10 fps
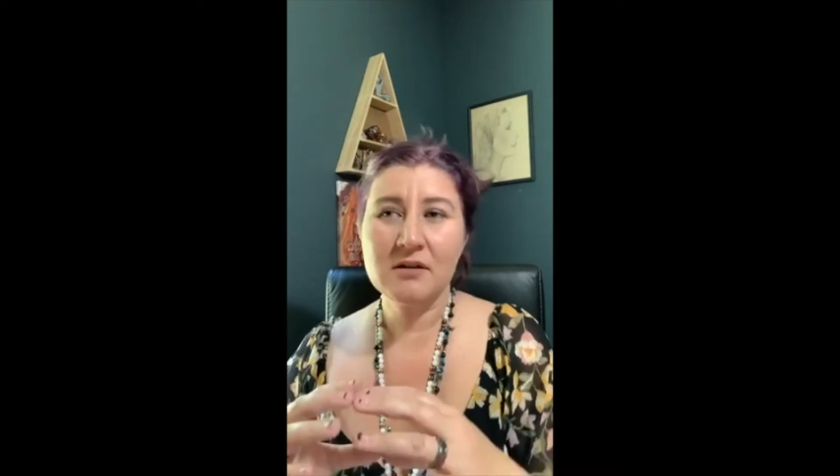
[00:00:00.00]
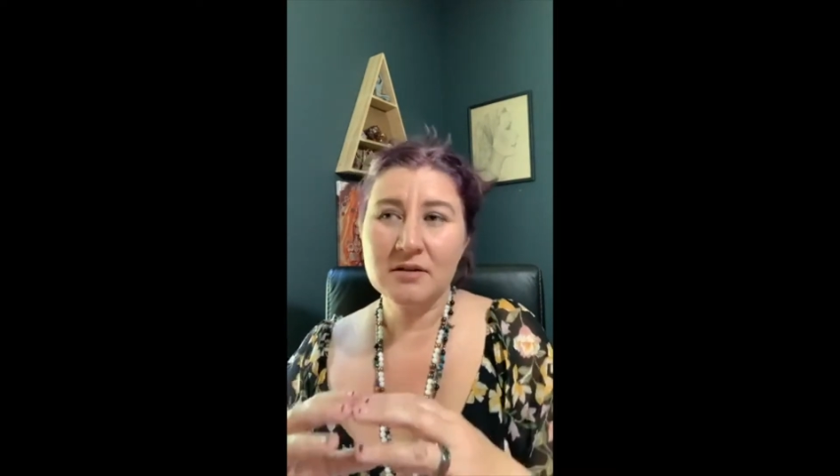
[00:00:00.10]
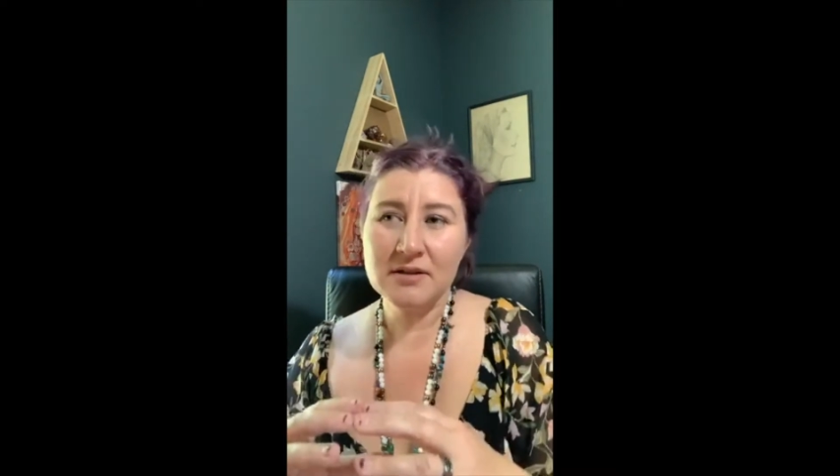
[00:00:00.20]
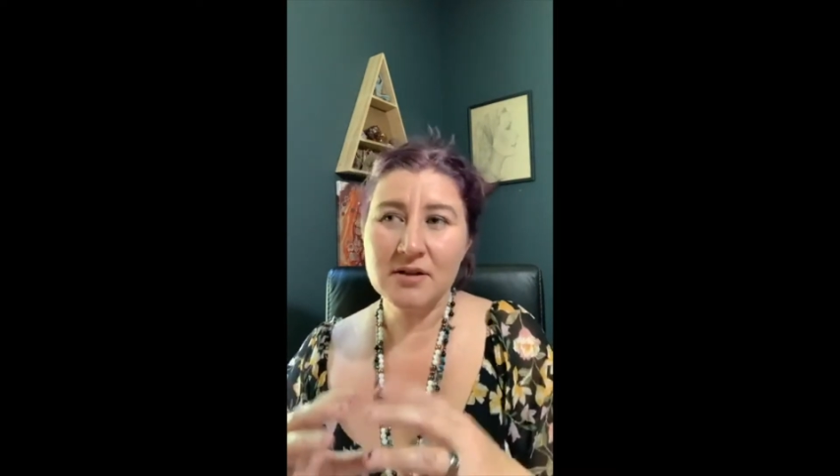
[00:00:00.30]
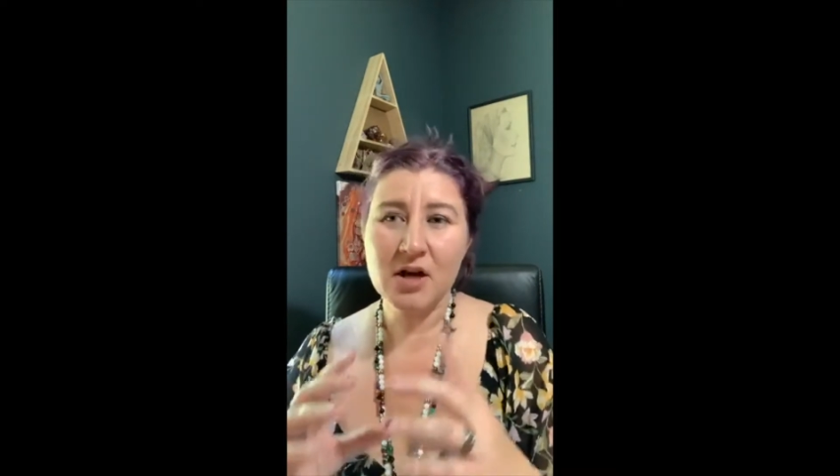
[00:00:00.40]

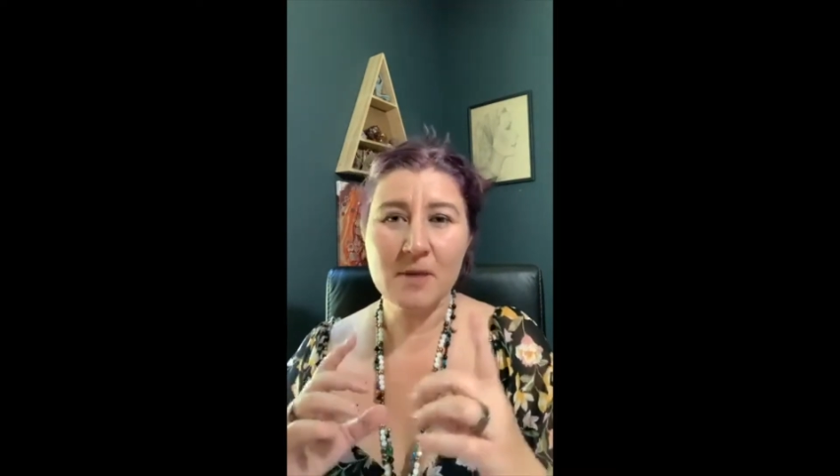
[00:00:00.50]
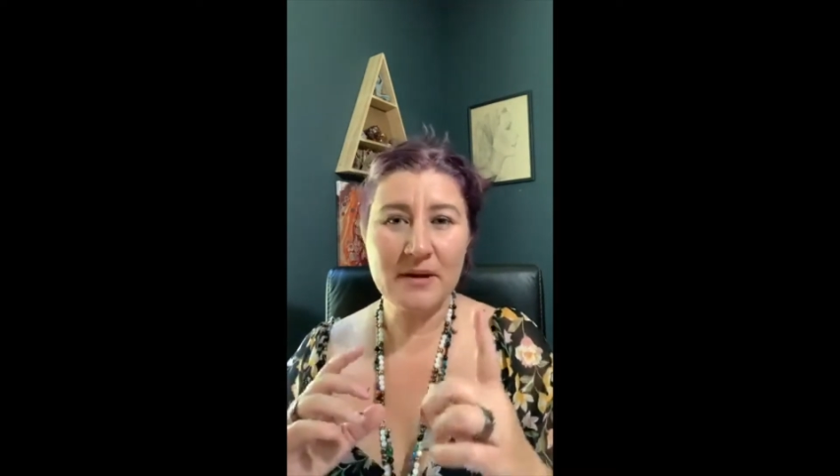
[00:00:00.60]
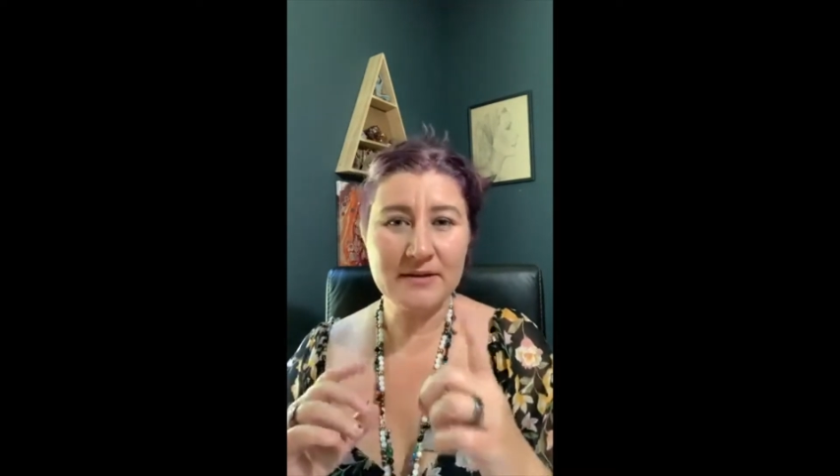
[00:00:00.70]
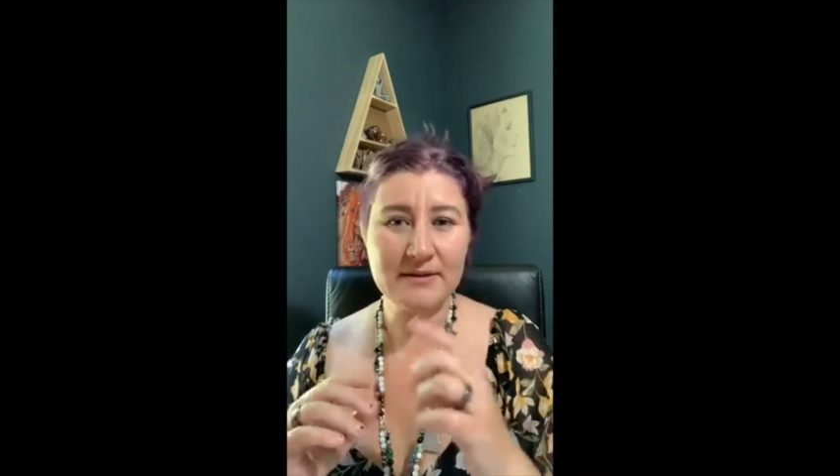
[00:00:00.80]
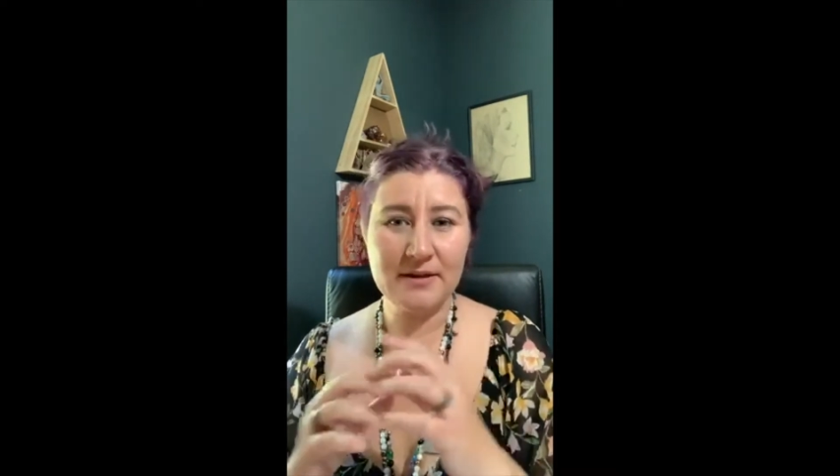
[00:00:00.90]
Let's talk
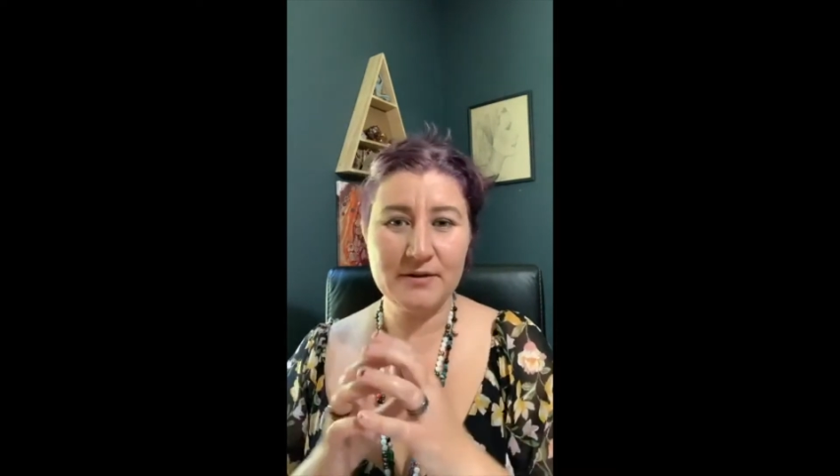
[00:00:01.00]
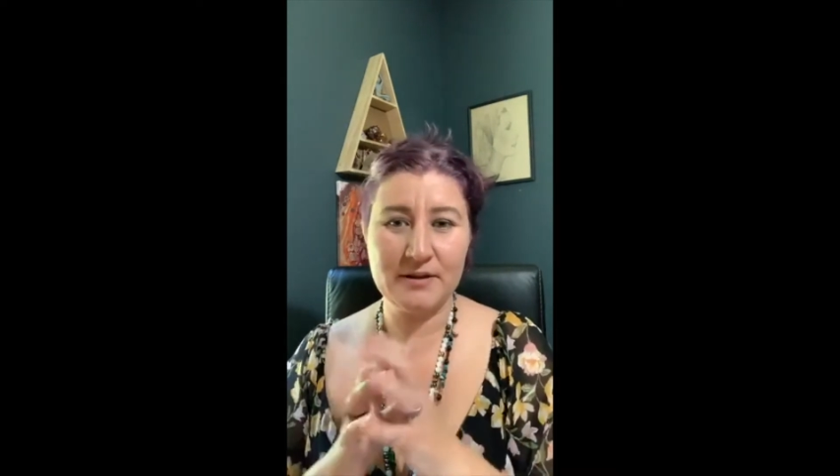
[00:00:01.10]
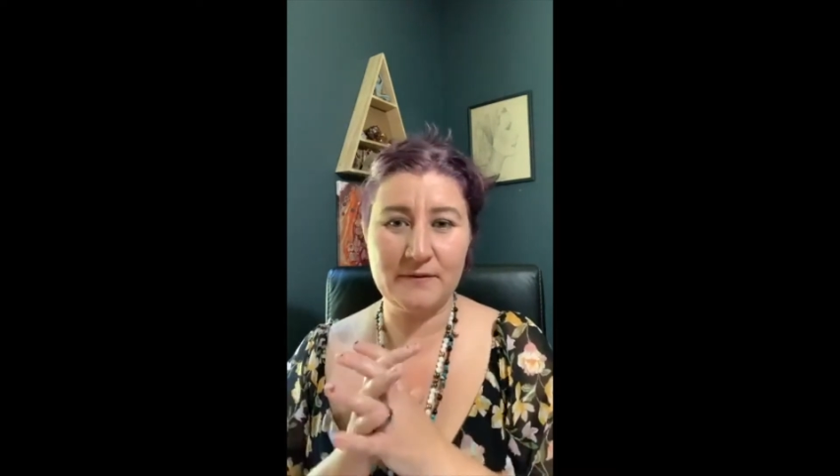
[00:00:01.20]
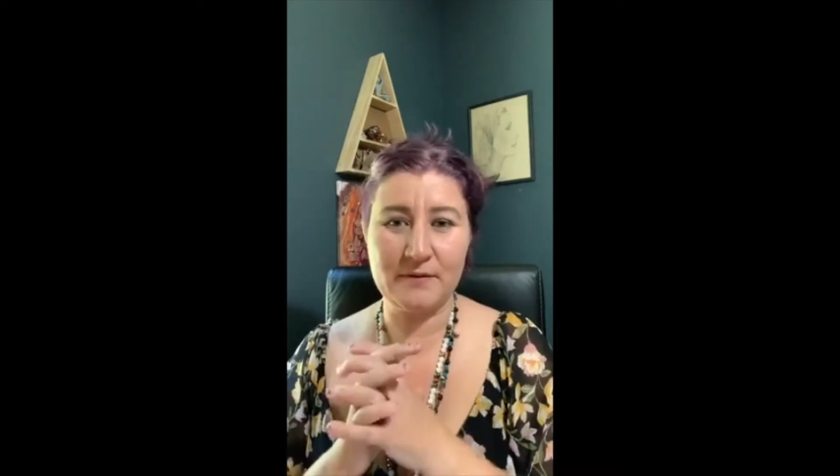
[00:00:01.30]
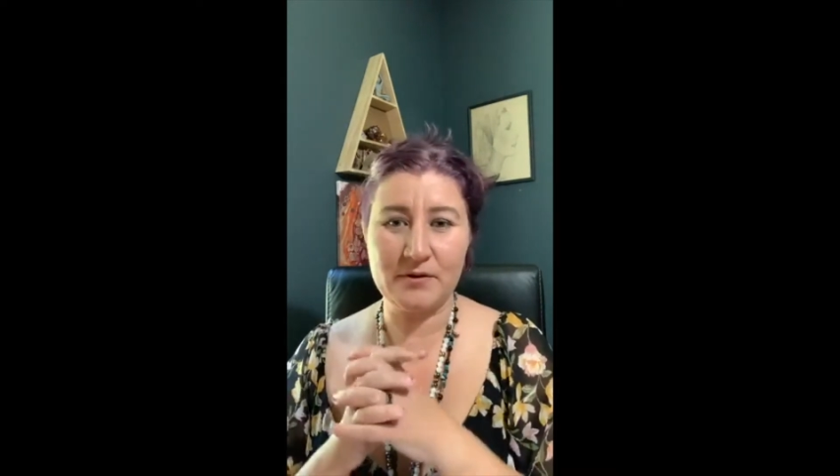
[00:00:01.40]
about scarcity
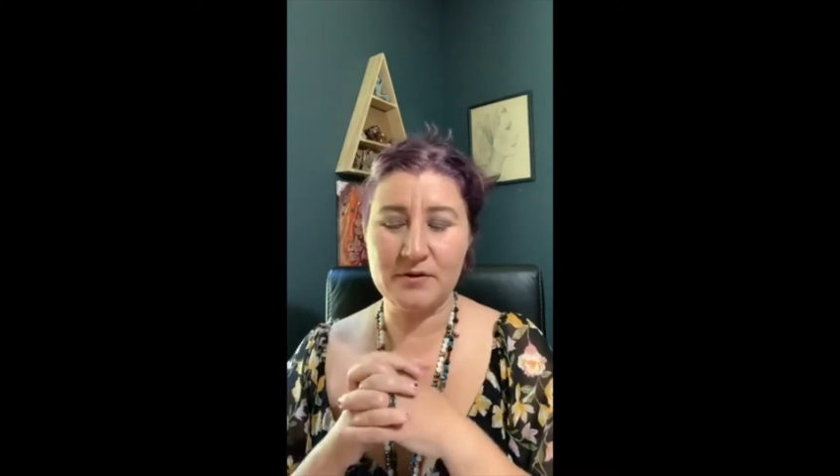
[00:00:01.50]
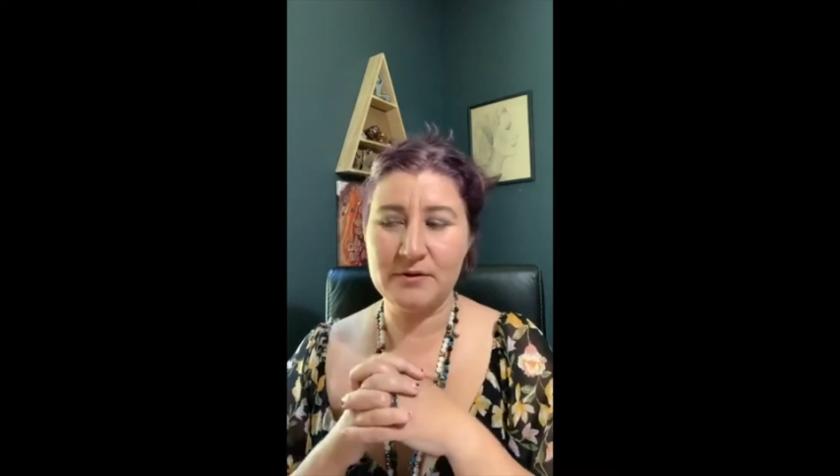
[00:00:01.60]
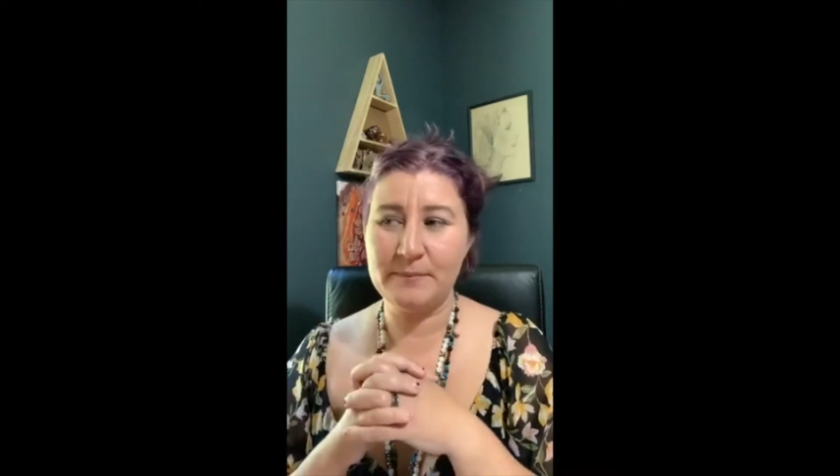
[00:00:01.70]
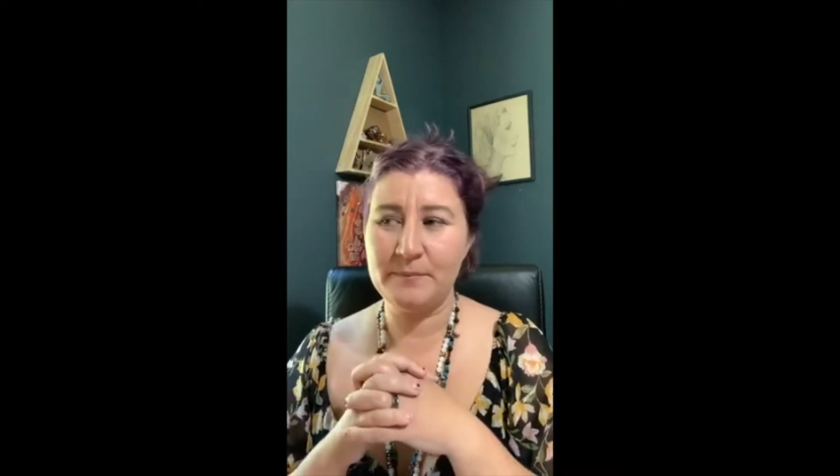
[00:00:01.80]
first.